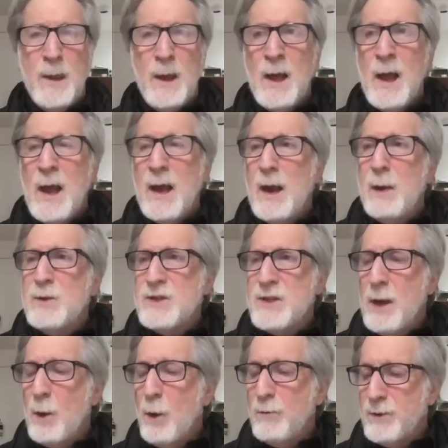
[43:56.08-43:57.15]
And I would
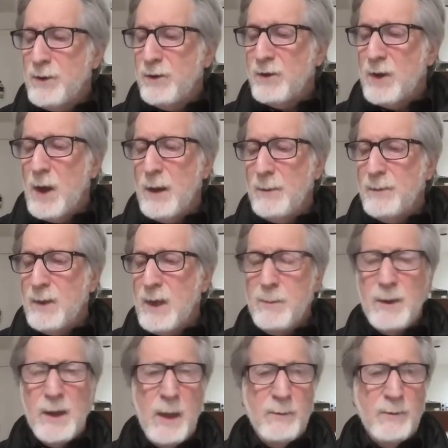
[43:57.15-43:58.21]
say over this time, he
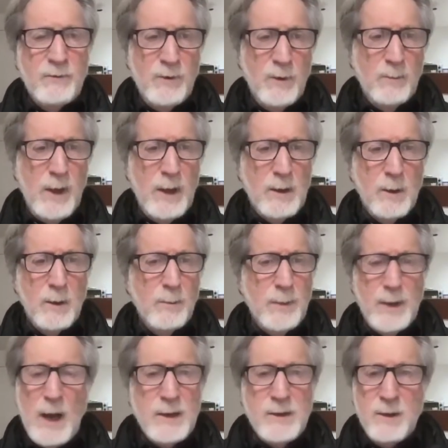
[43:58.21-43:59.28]
became a filmmaker,
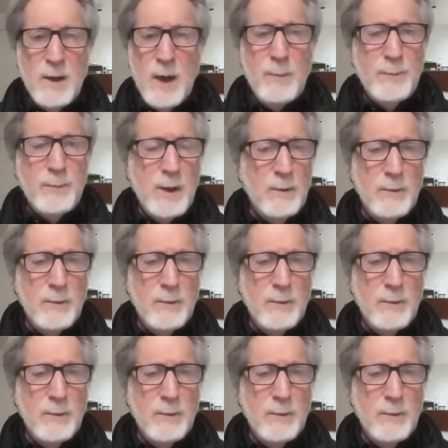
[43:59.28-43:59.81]
but I did not become a